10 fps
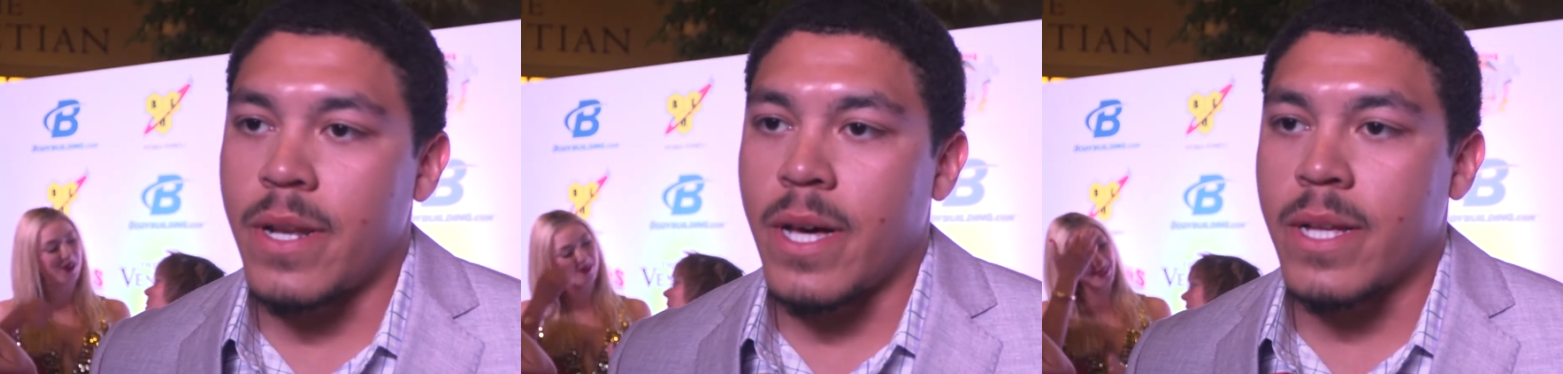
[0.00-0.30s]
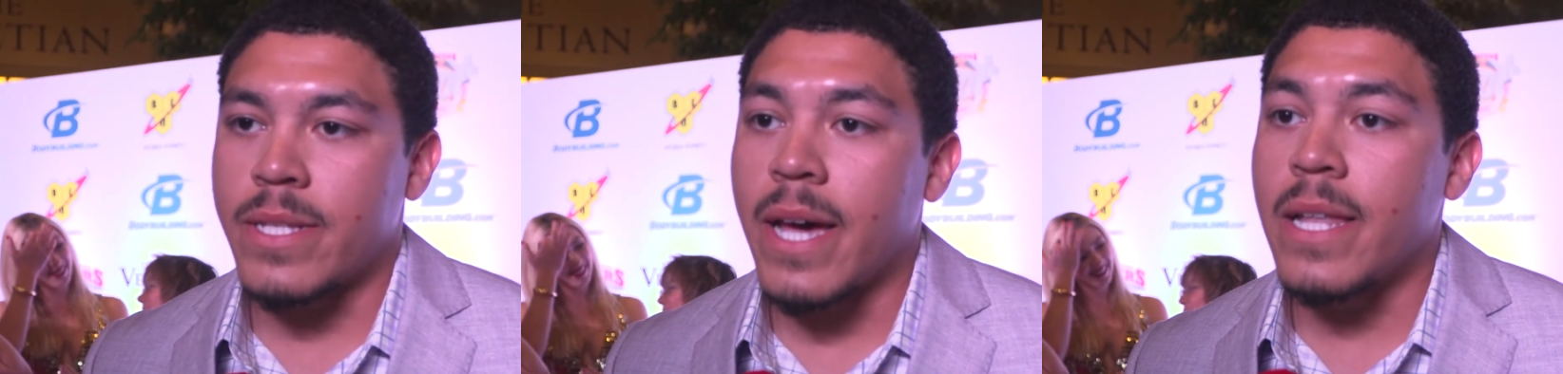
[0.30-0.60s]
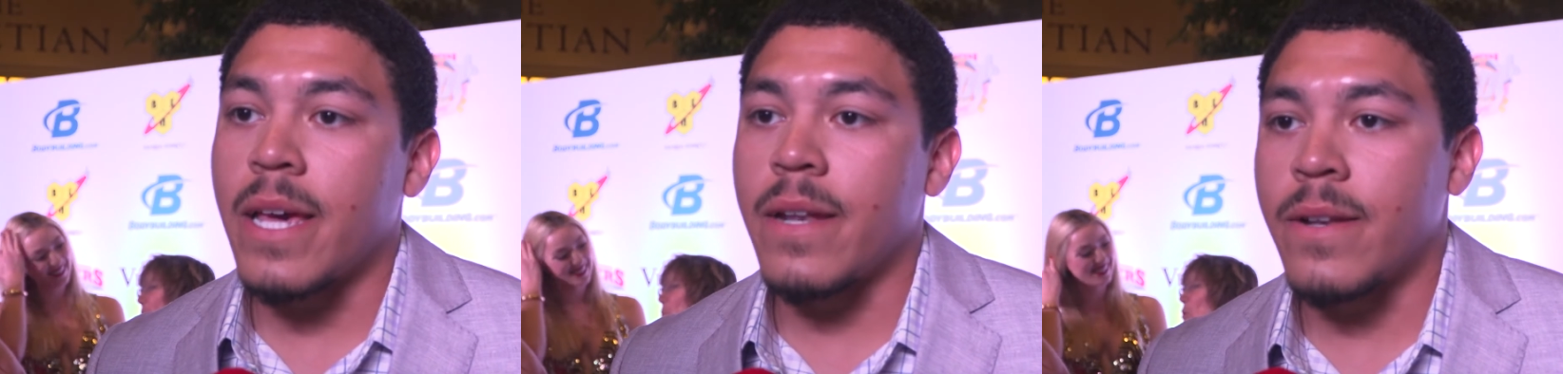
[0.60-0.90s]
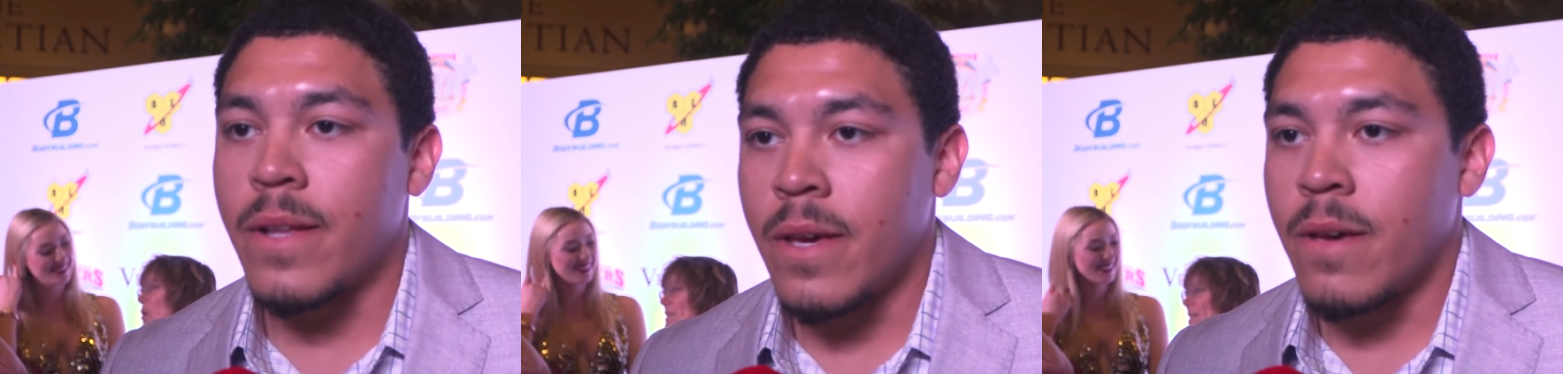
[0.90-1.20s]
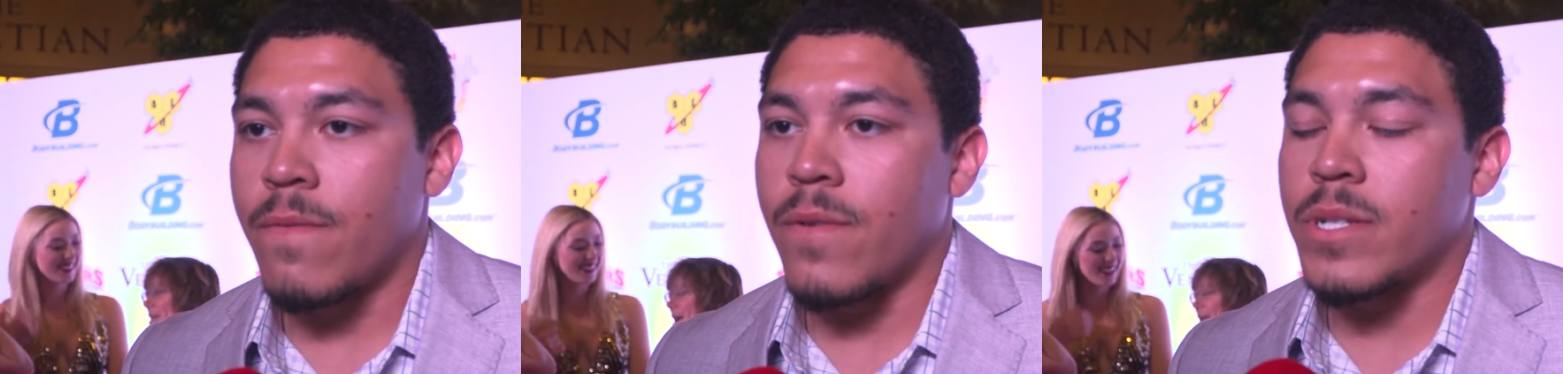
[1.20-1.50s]
Speaker 1: in uh, Thailand
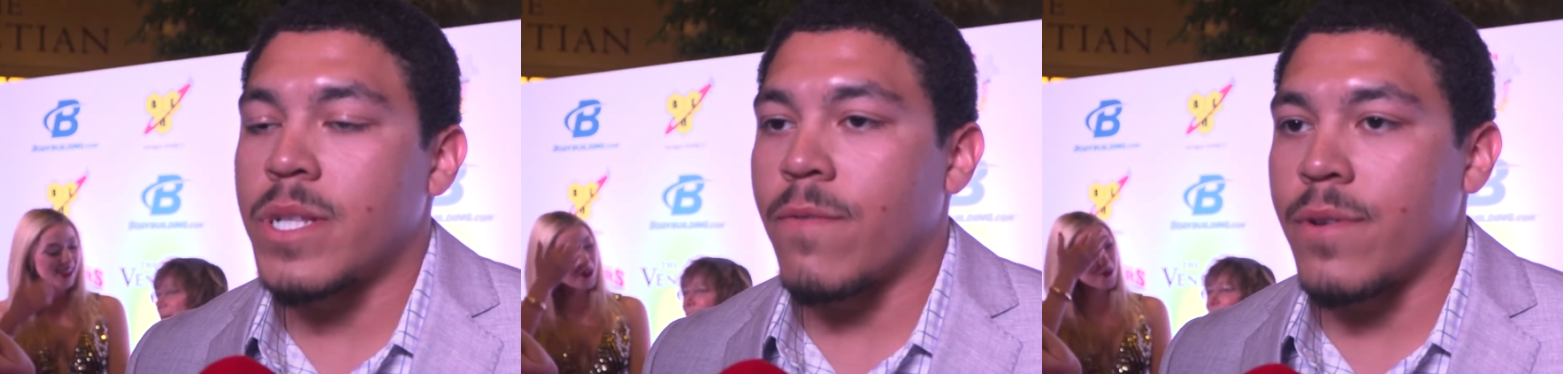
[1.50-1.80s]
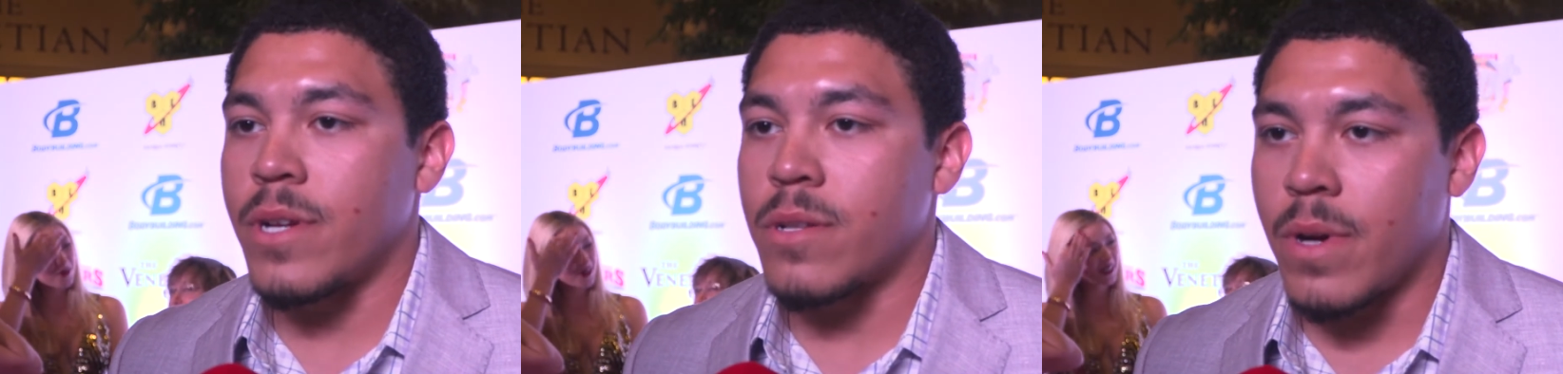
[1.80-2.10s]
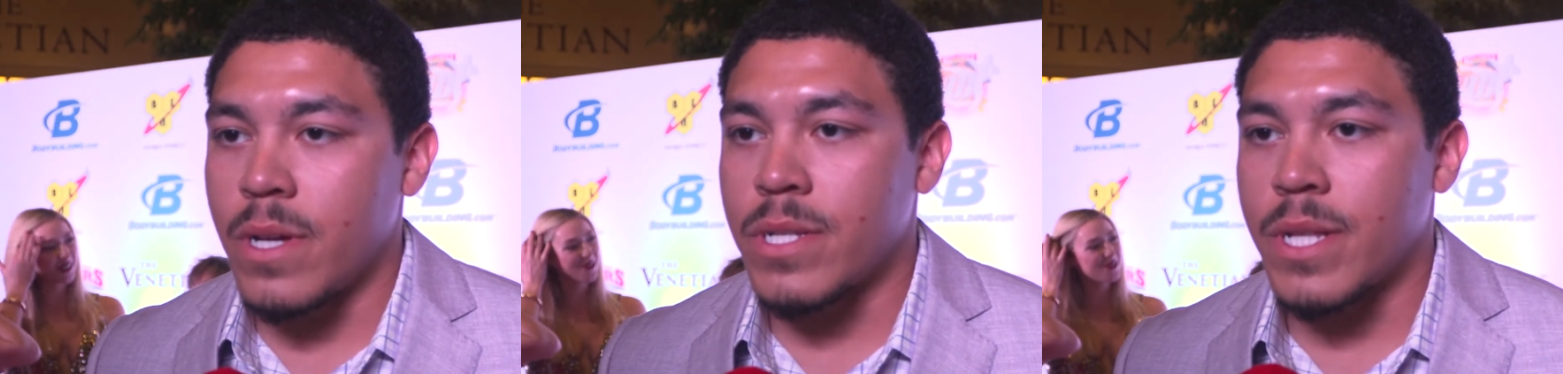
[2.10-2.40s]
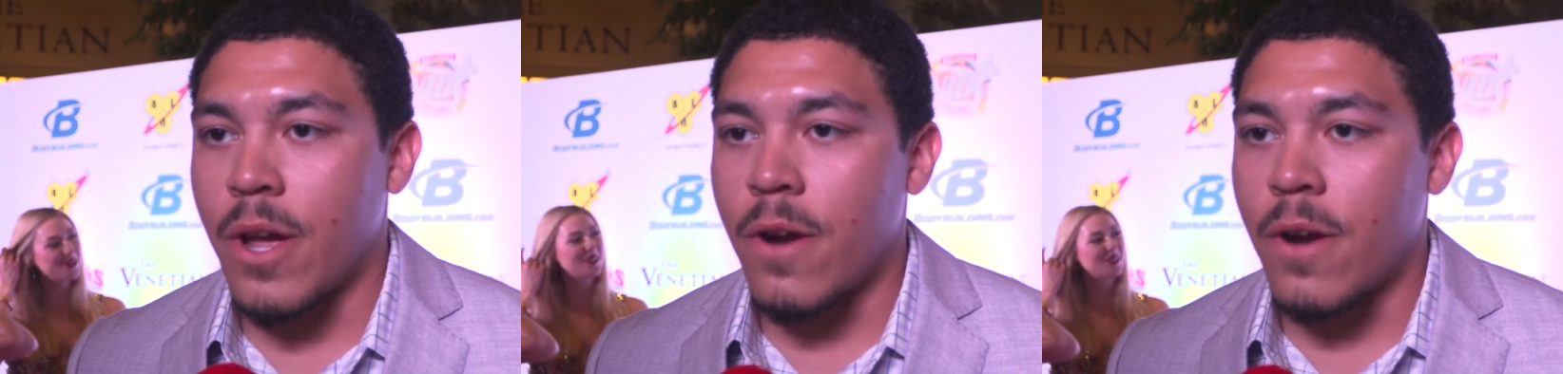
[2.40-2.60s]
for several years while he was in the